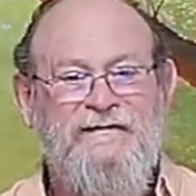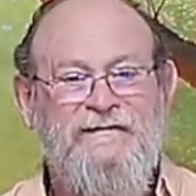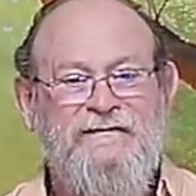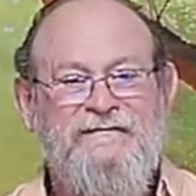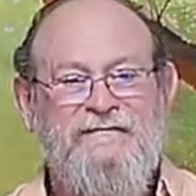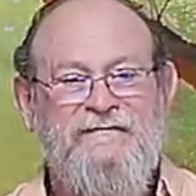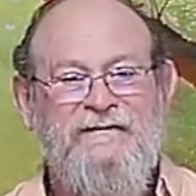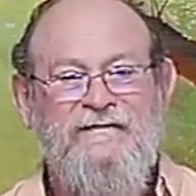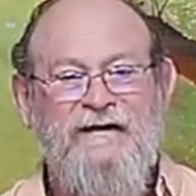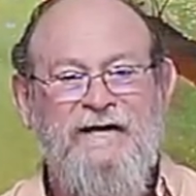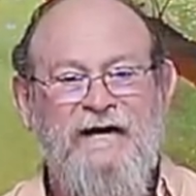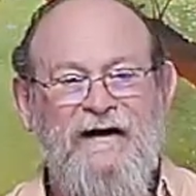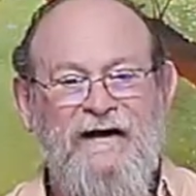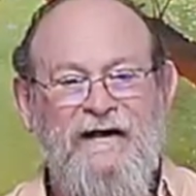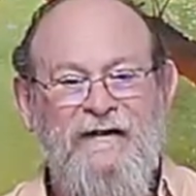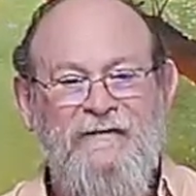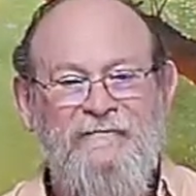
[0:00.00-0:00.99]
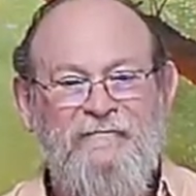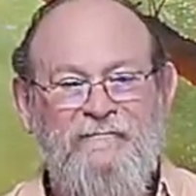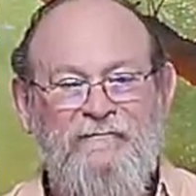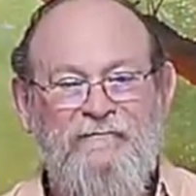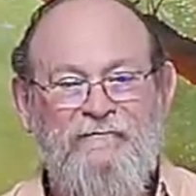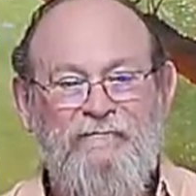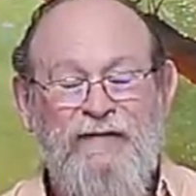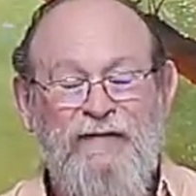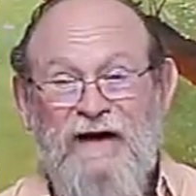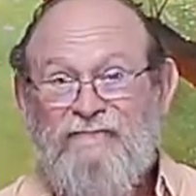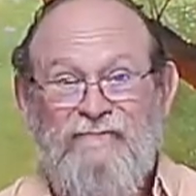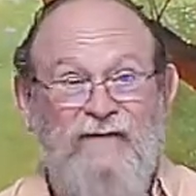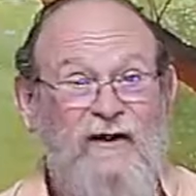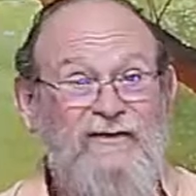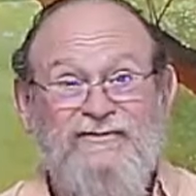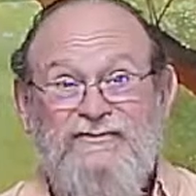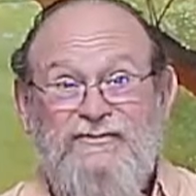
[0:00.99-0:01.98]
Okay? By
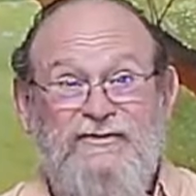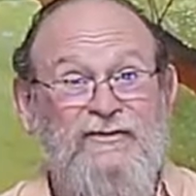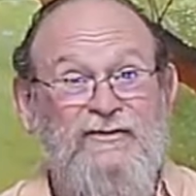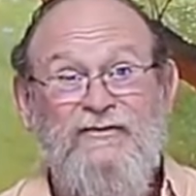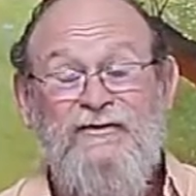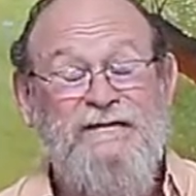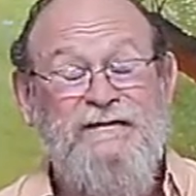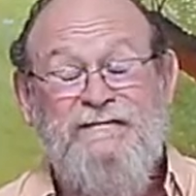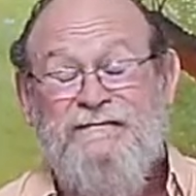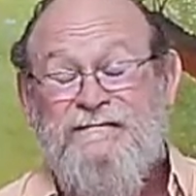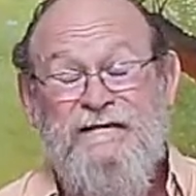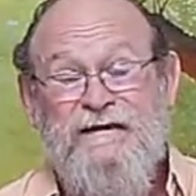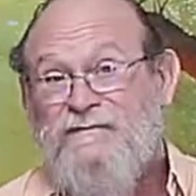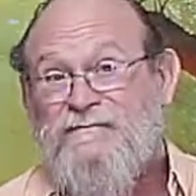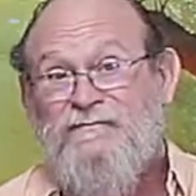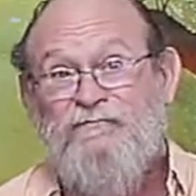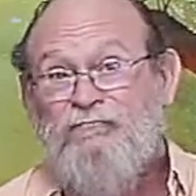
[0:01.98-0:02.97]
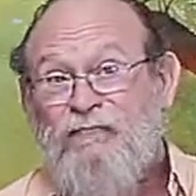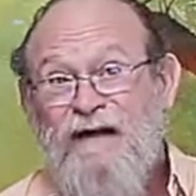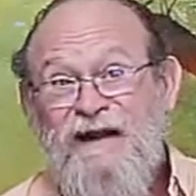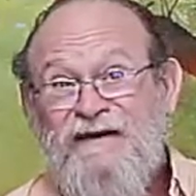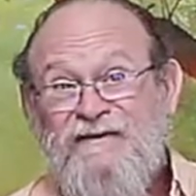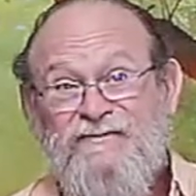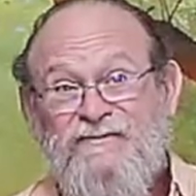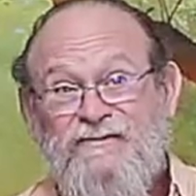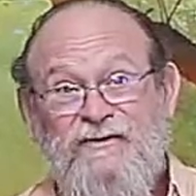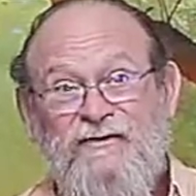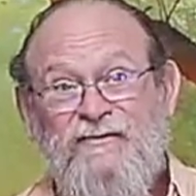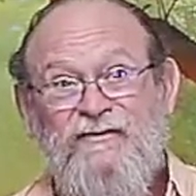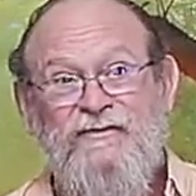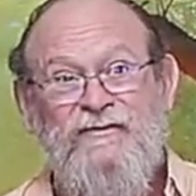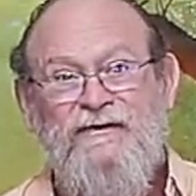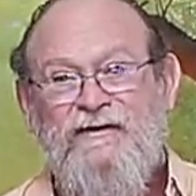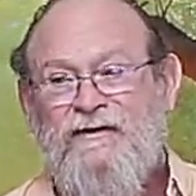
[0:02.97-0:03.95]
virtue, it's
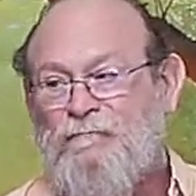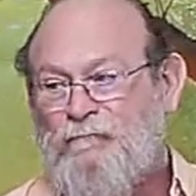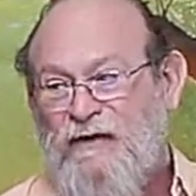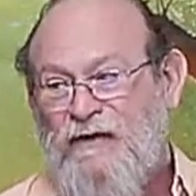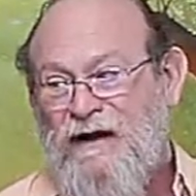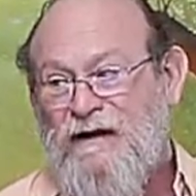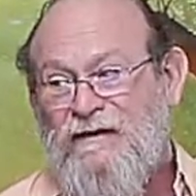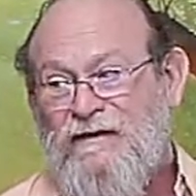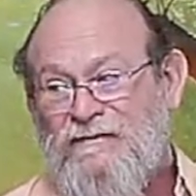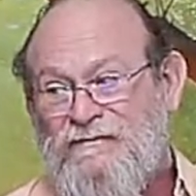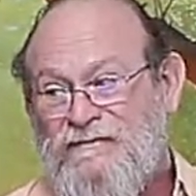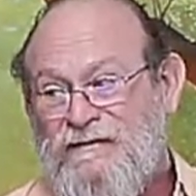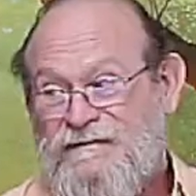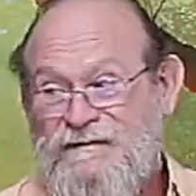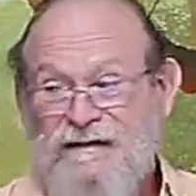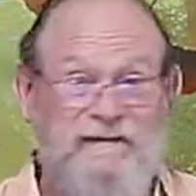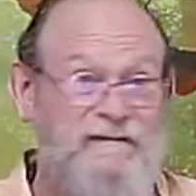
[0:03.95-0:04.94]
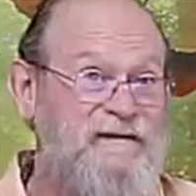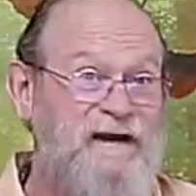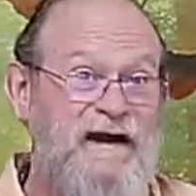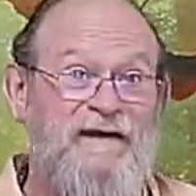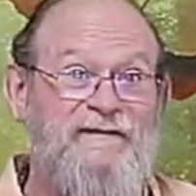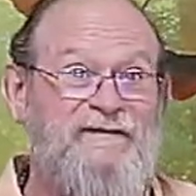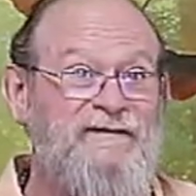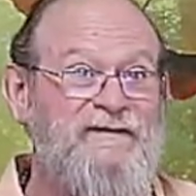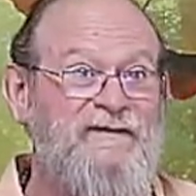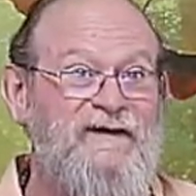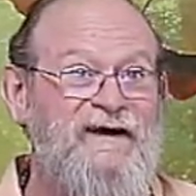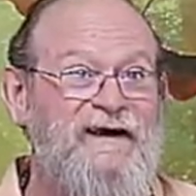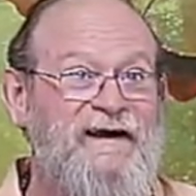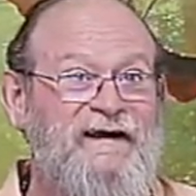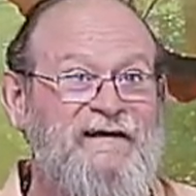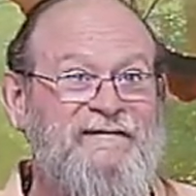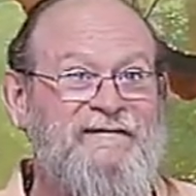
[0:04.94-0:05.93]
minuscule compared to 10,000 degrees.
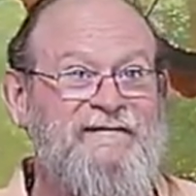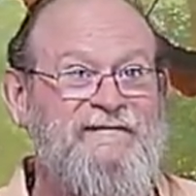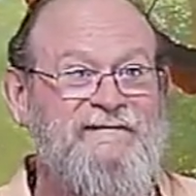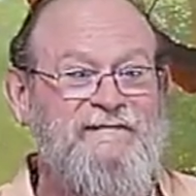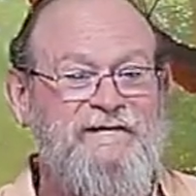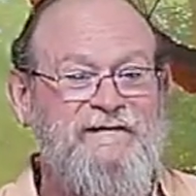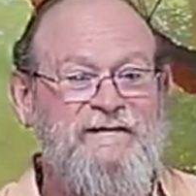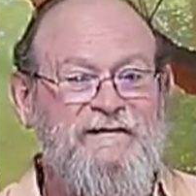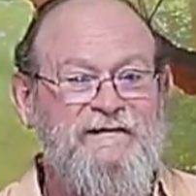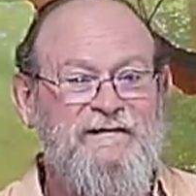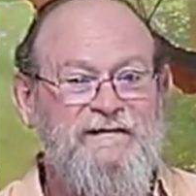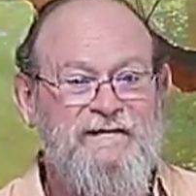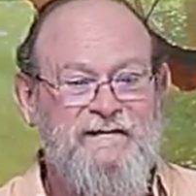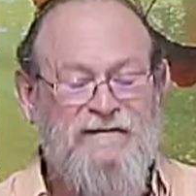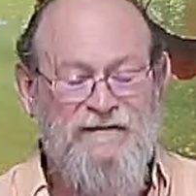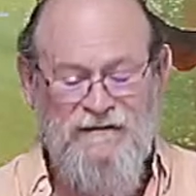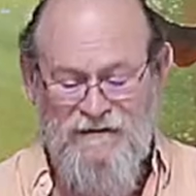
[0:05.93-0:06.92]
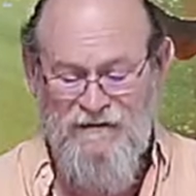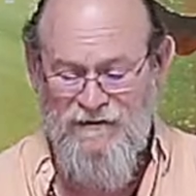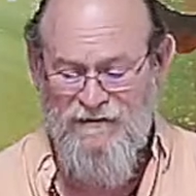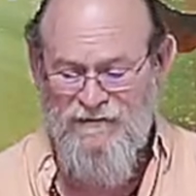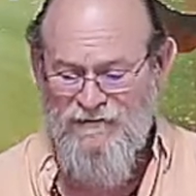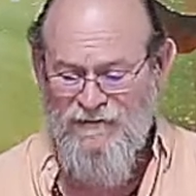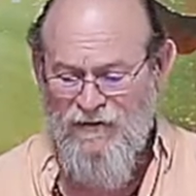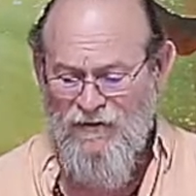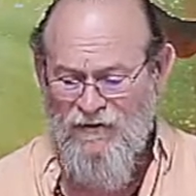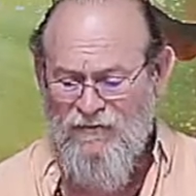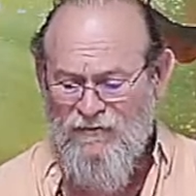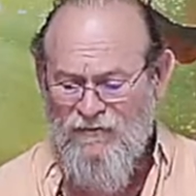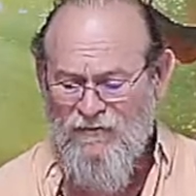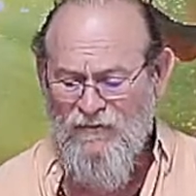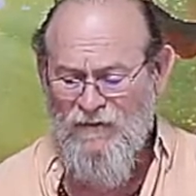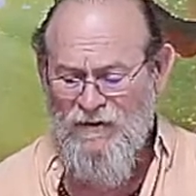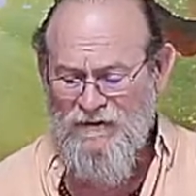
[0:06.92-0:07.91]
So
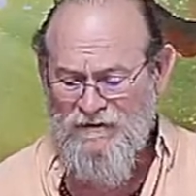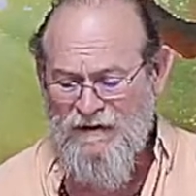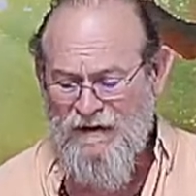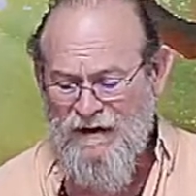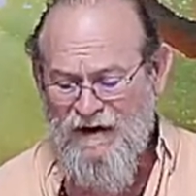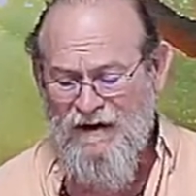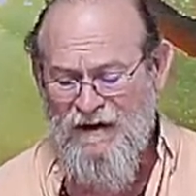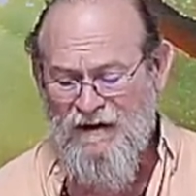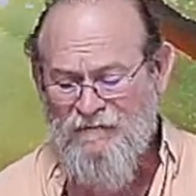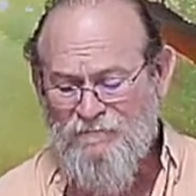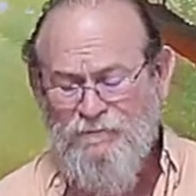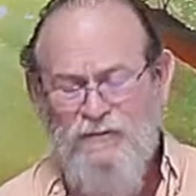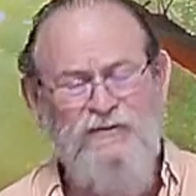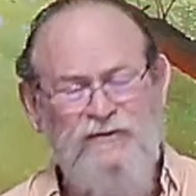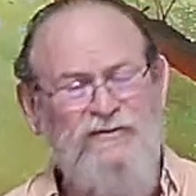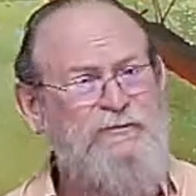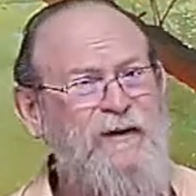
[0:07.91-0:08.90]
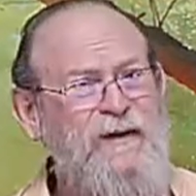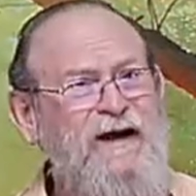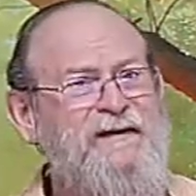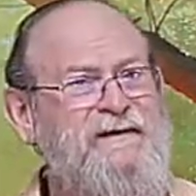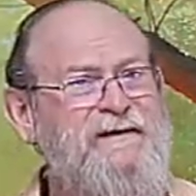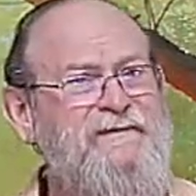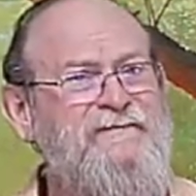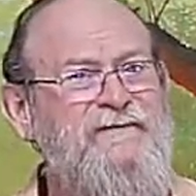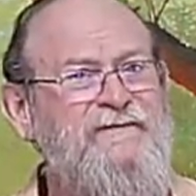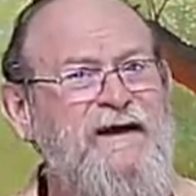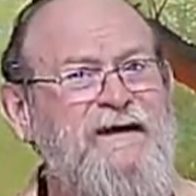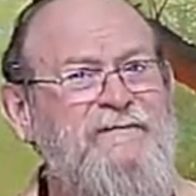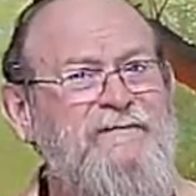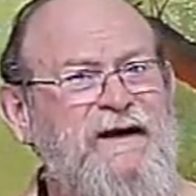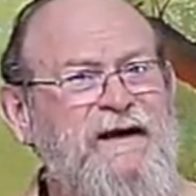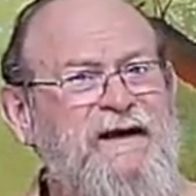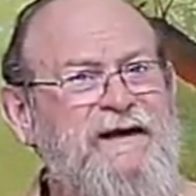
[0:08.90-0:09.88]
once again, perspective then
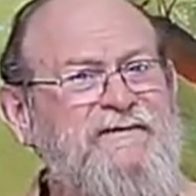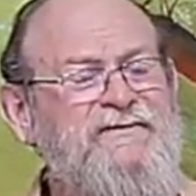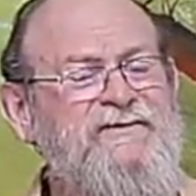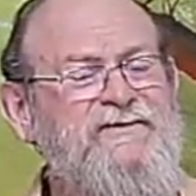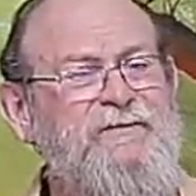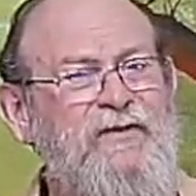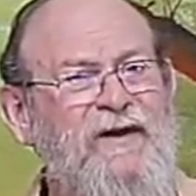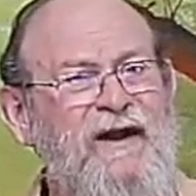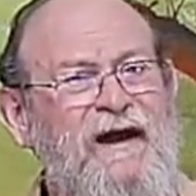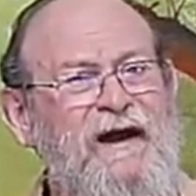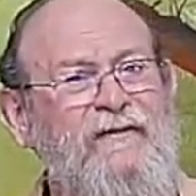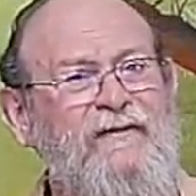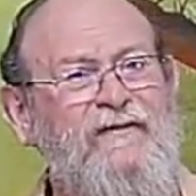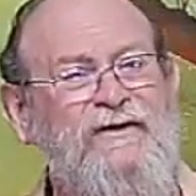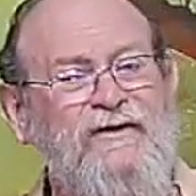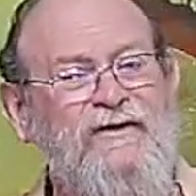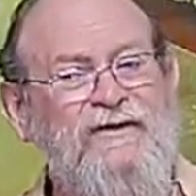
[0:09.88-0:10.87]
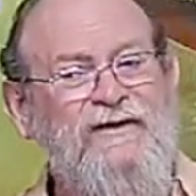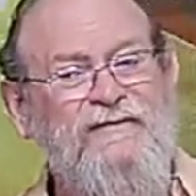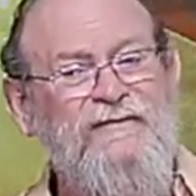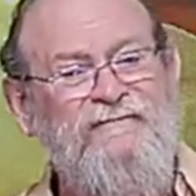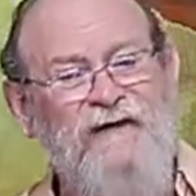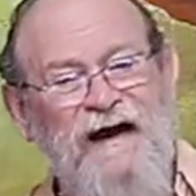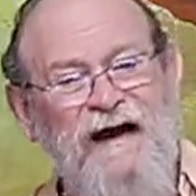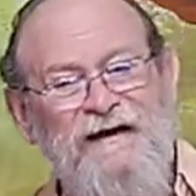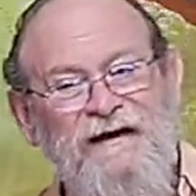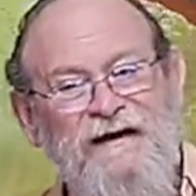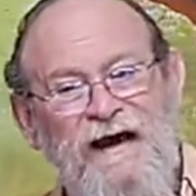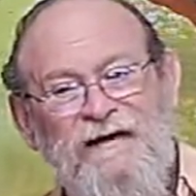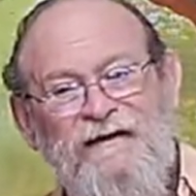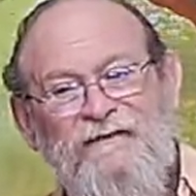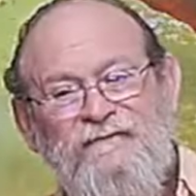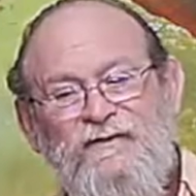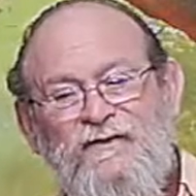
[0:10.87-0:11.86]
begins to play, and you're going to find out
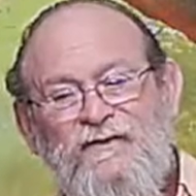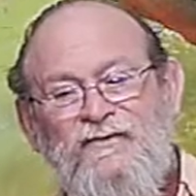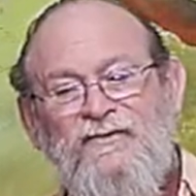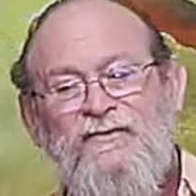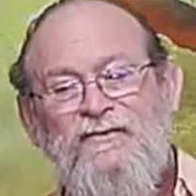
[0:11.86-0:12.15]
if you'll